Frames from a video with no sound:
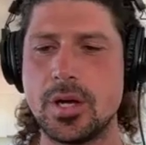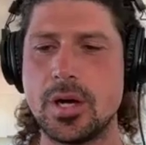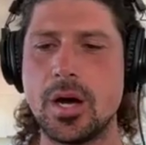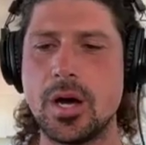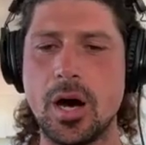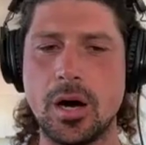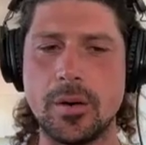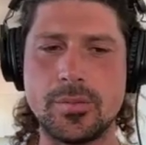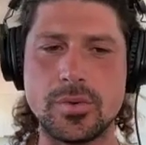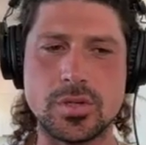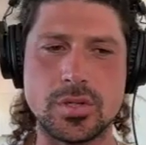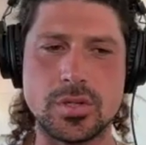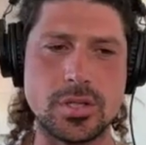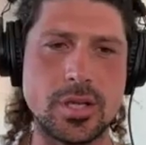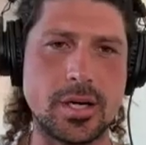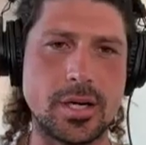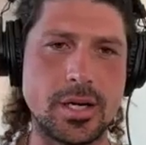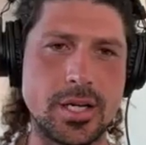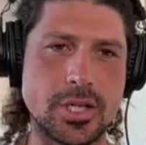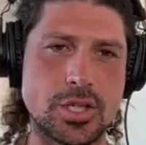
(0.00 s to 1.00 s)
Obviously,
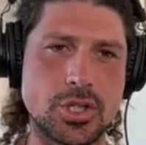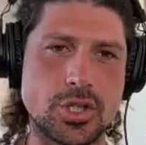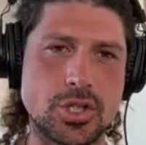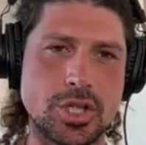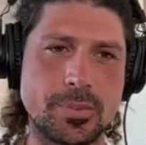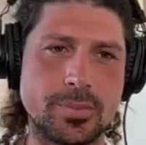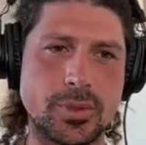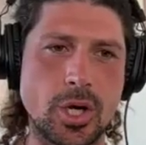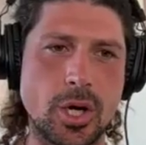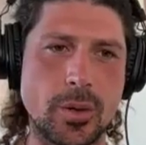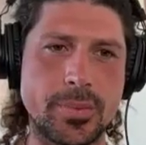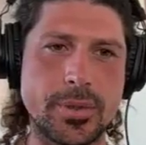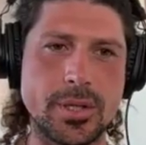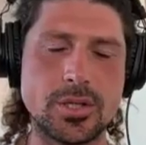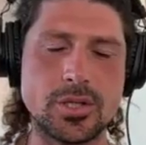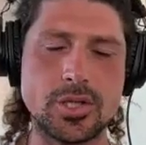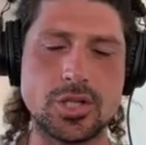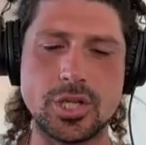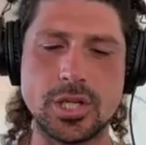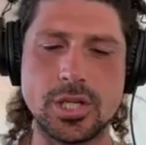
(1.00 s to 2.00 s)
the relationship
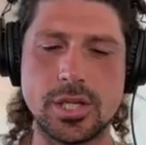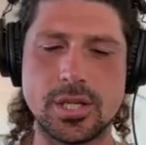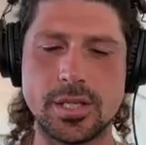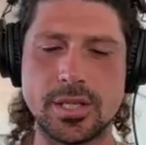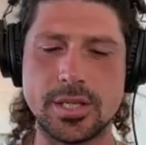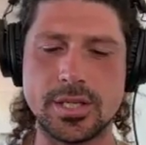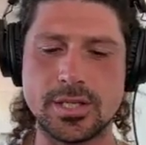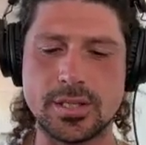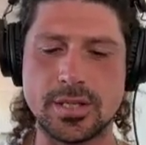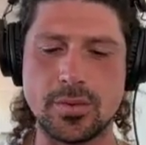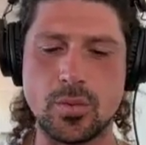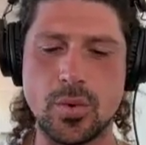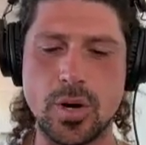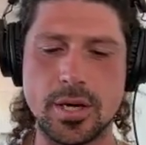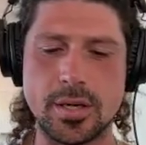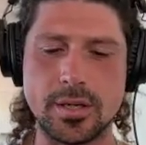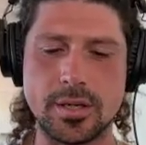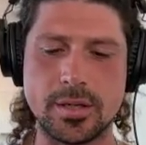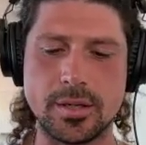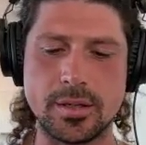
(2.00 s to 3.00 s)
topic, Jill, is the
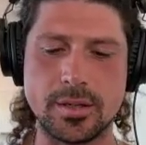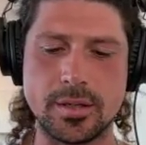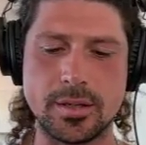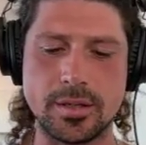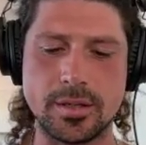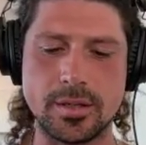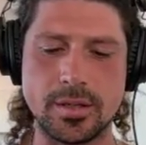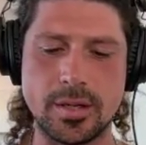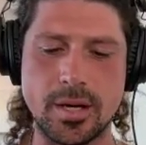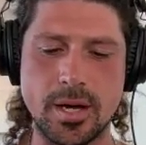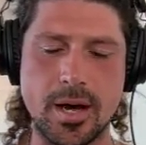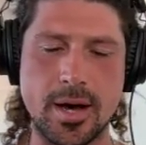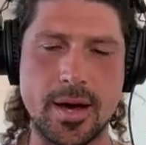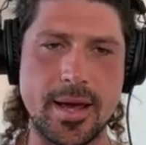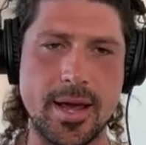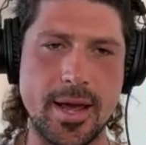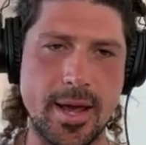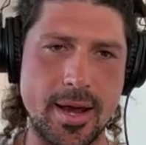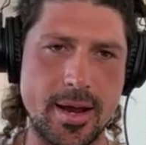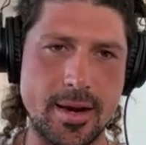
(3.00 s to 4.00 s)
one
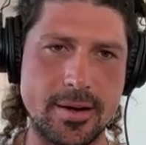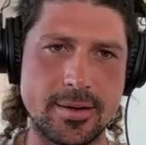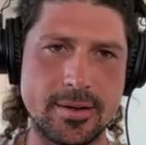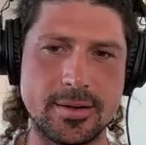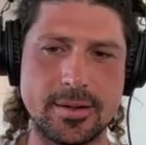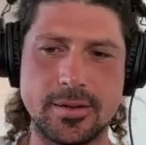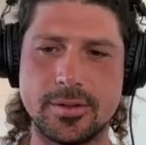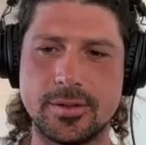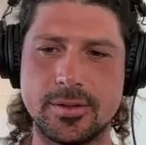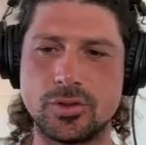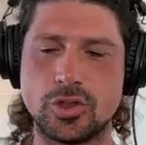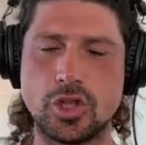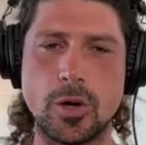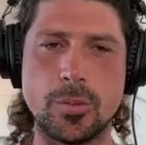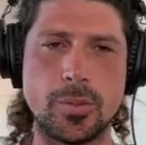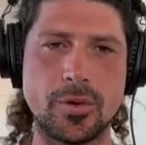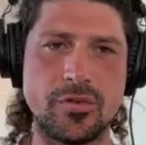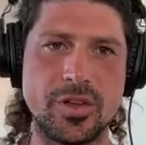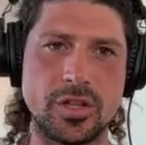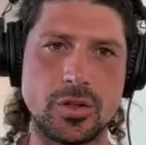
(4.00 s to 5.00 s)
ahead on
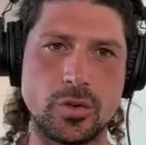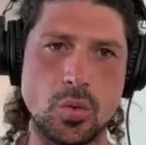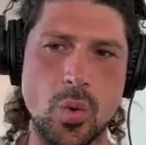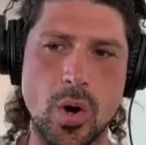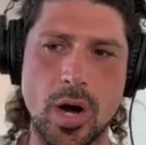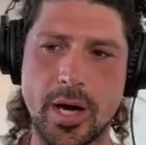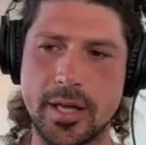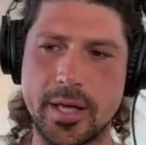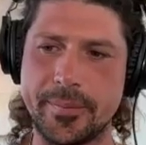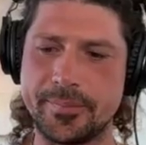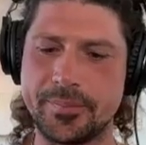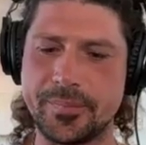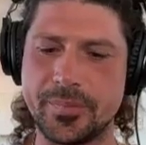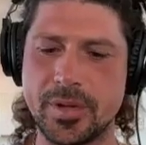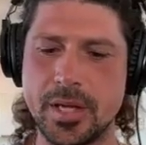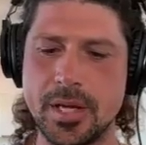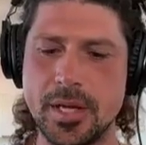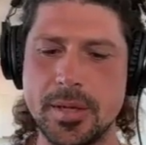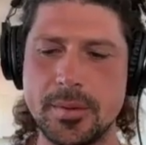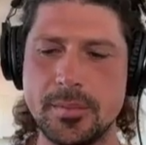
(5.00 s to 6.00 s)
top of it. Why?
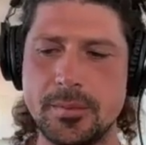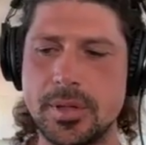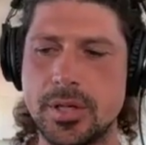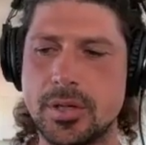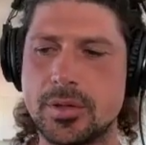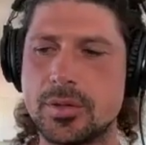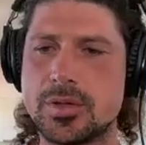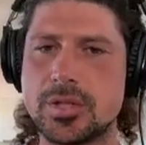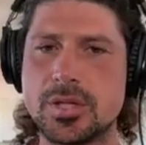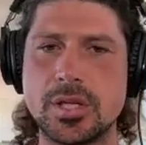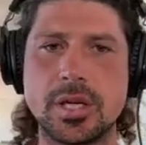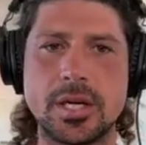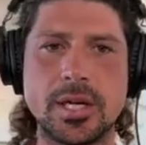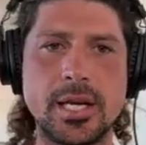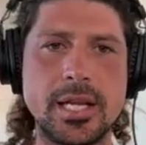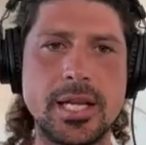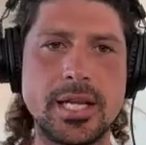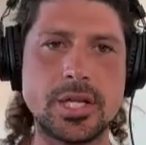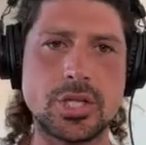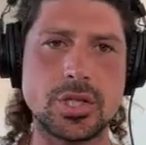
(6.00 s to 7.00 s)
Because
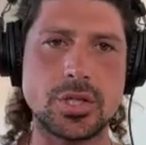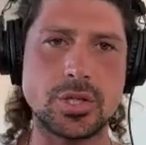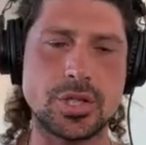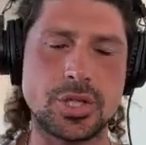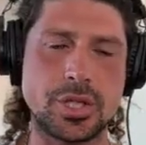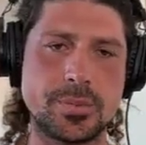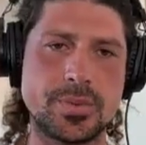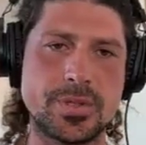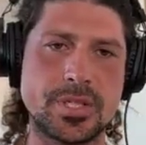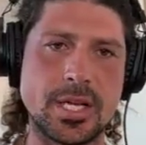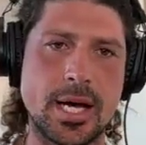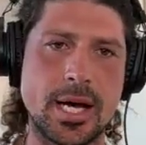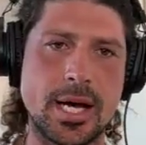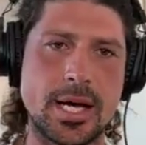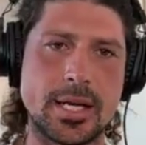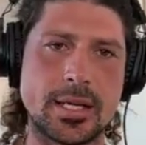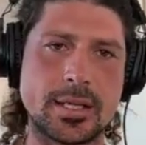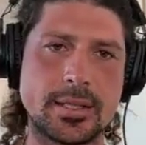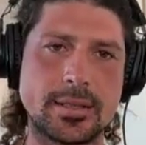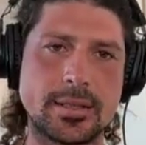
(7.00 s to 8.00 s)
relationships
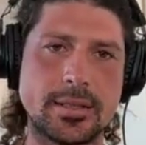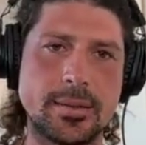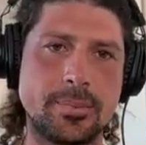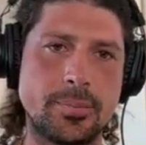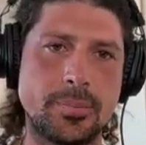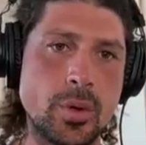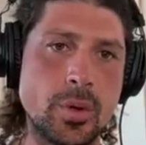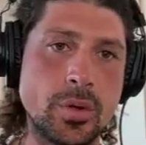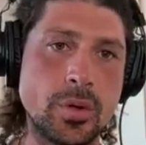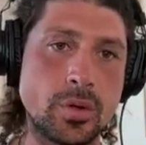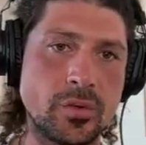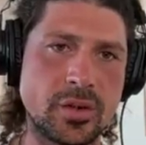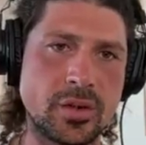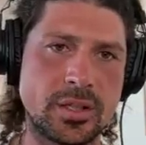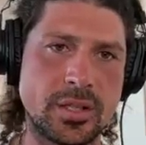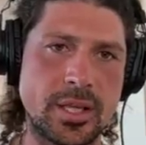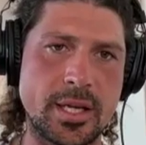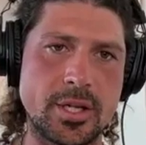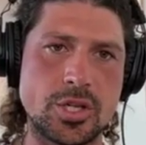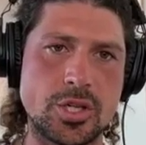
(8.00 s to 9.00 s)
are the point of
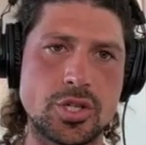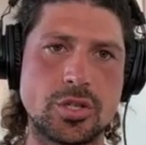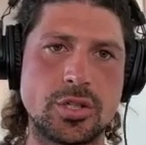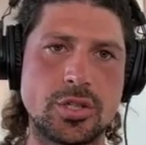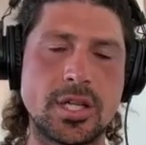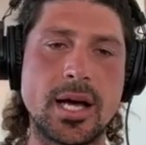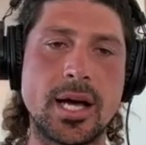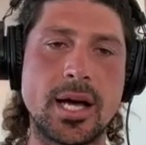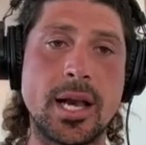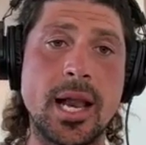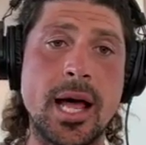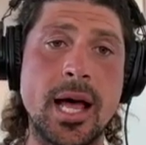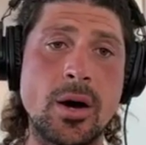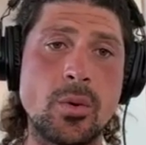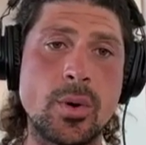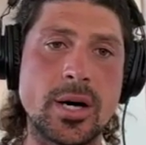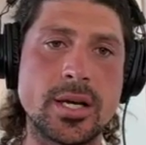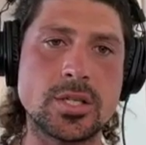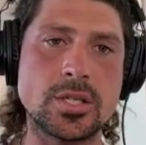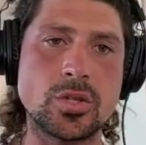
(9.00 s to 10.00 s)
attention that allow
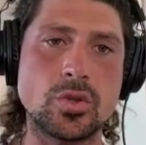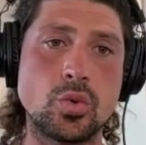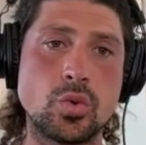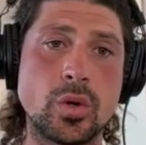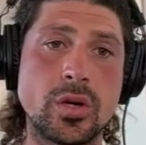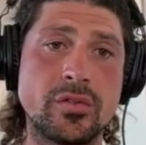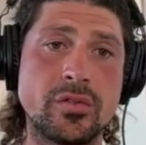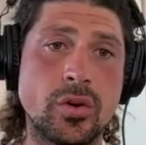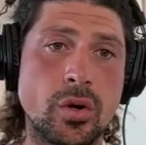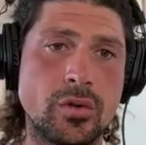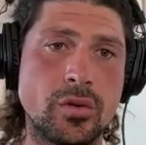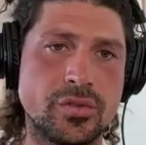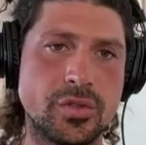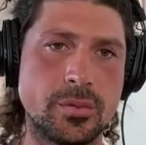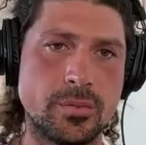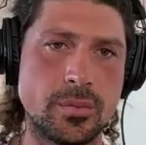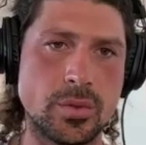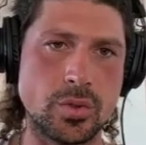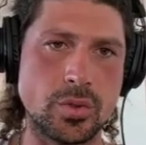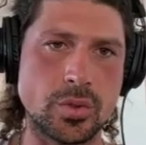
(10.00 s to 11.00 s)
us to evolve the
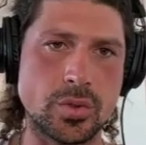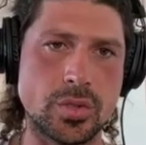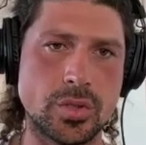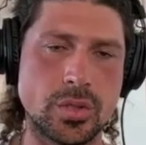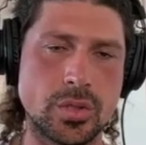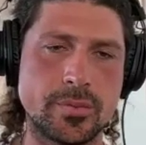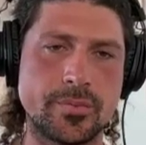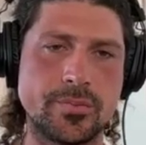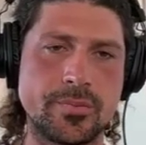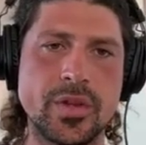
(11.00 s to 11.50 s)
most.